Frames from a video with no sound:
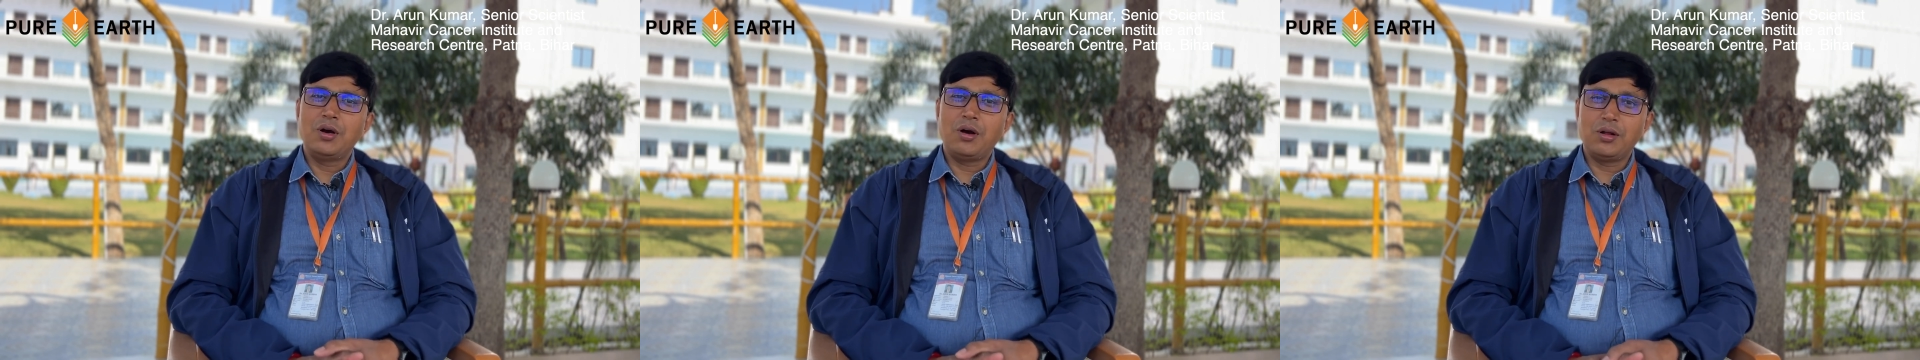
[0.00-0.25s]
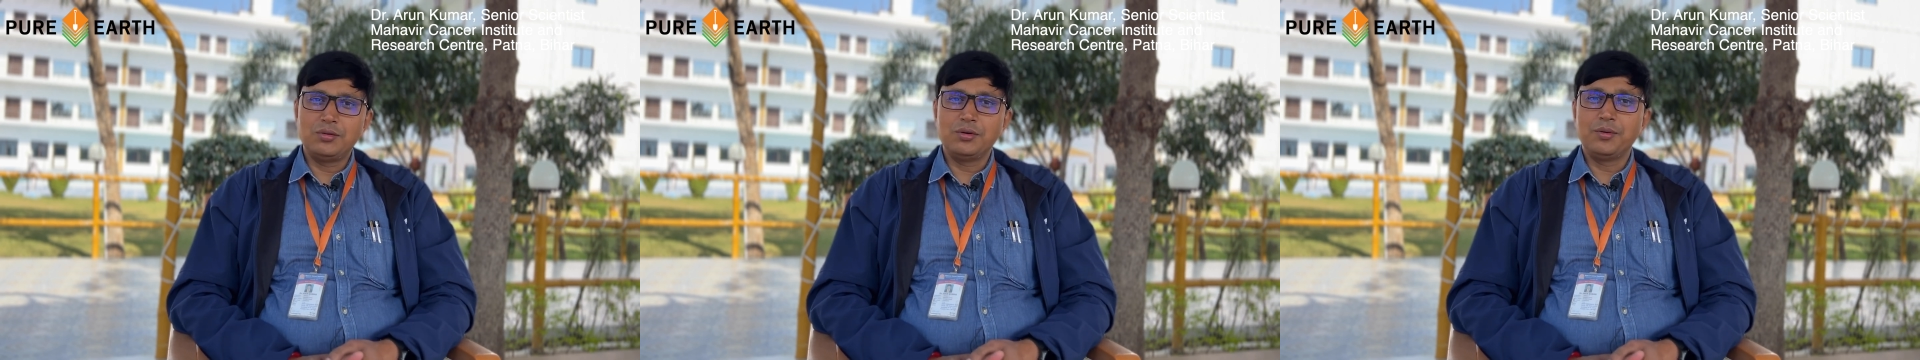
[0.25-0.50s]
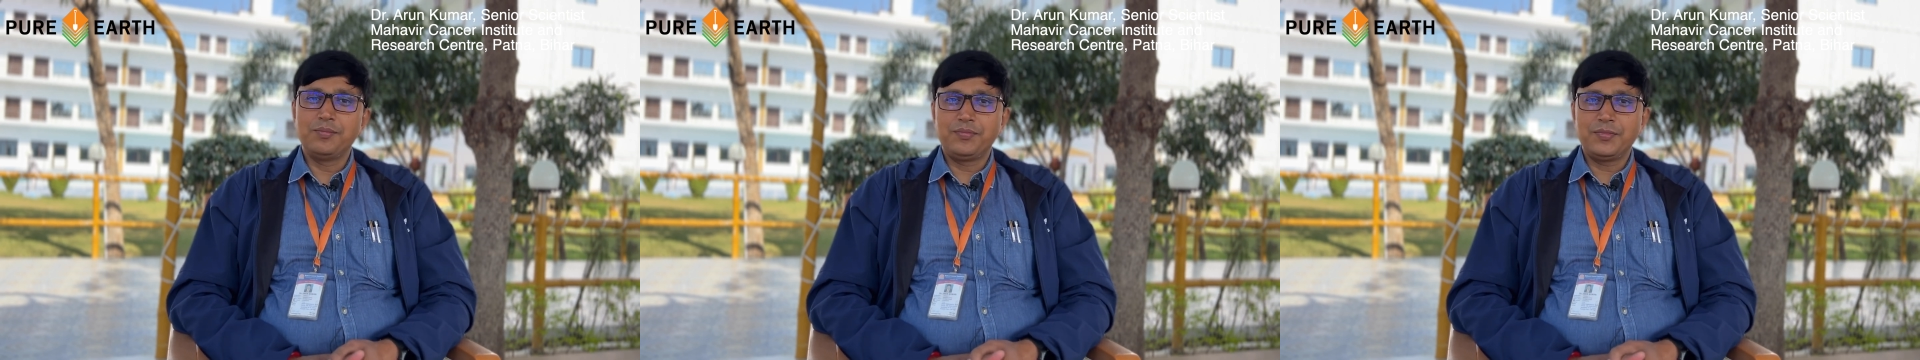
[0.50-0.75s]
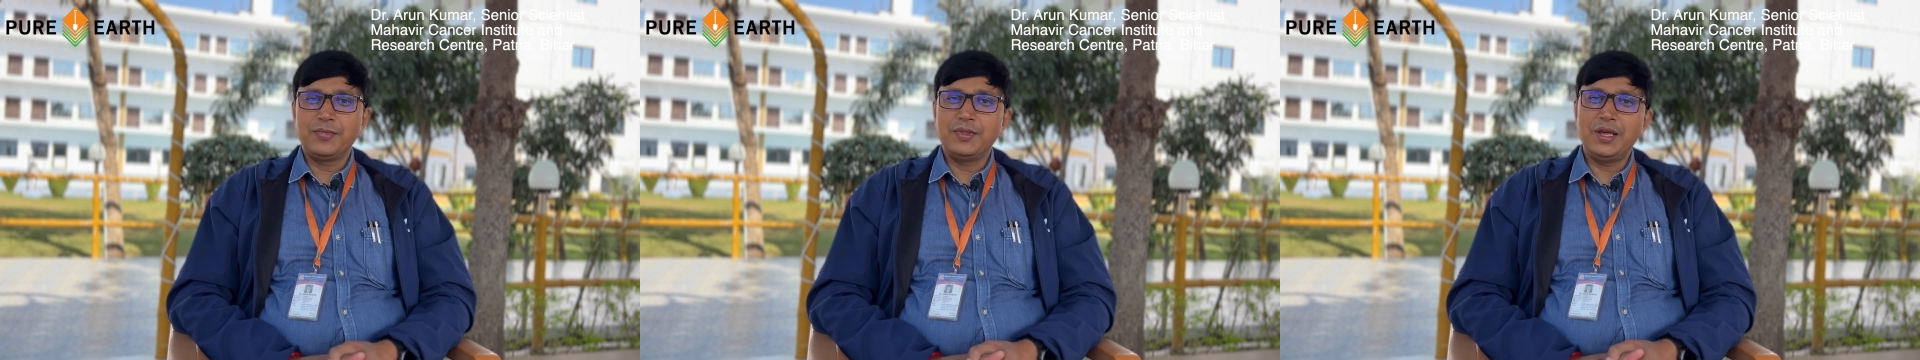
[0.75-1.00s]
although
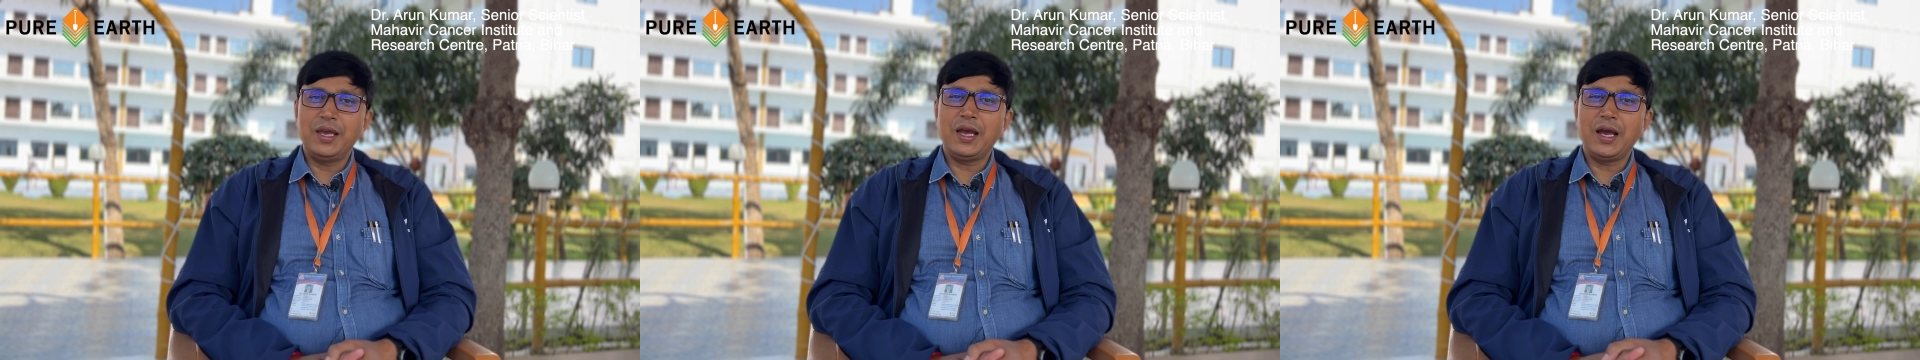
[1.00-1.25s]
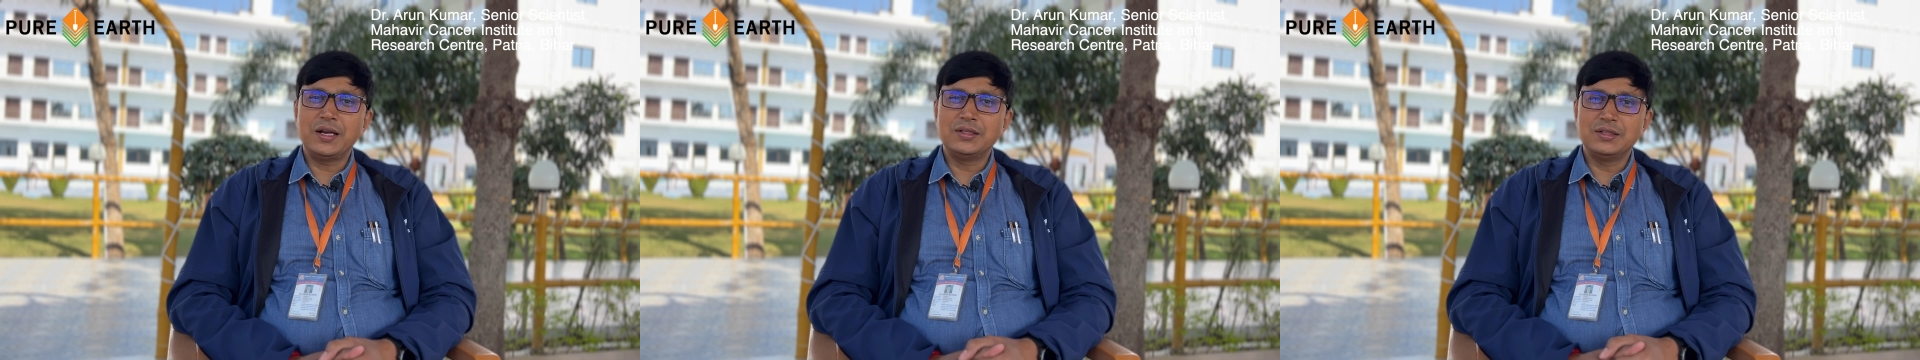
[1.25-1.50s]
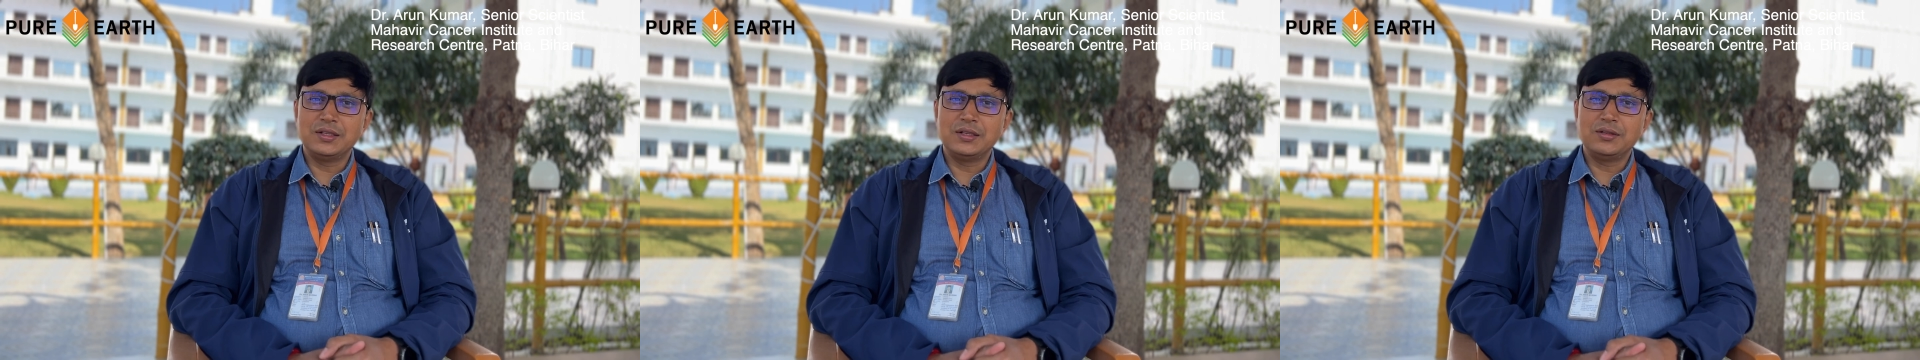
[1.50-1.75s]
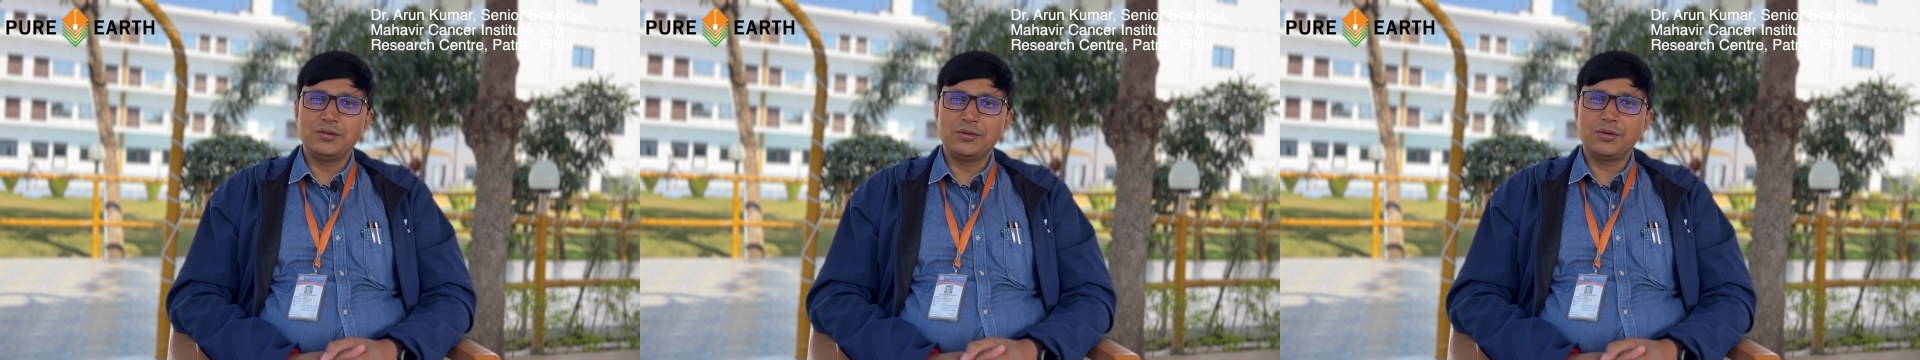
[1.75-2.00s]
they had
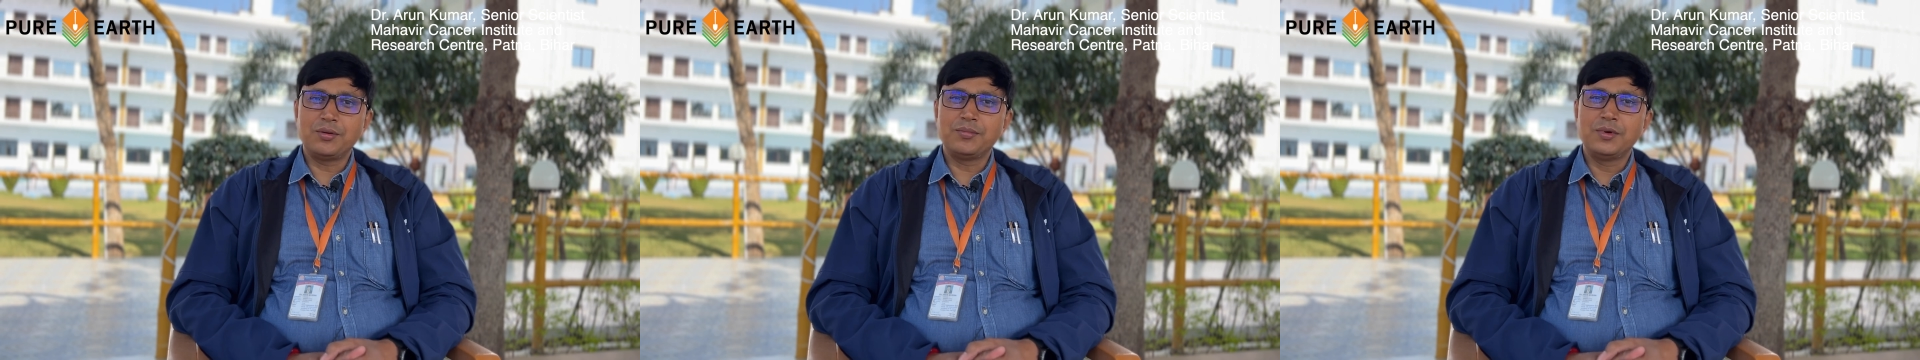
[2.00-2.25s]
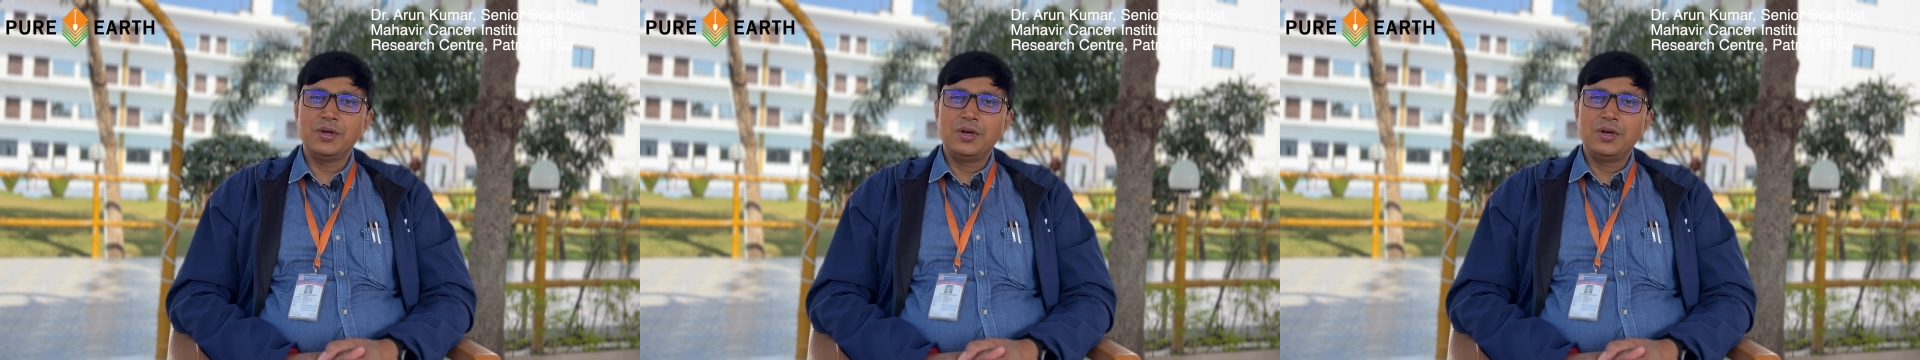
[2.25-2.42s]
you know